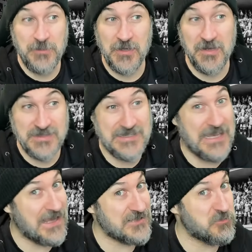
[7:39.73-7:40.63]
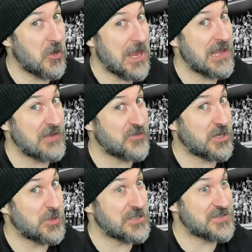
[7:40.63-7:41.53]
are going to say that's one hell of a
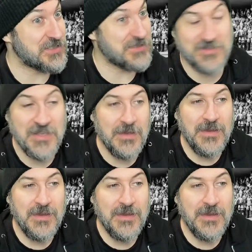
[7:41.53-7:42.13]
coincidence.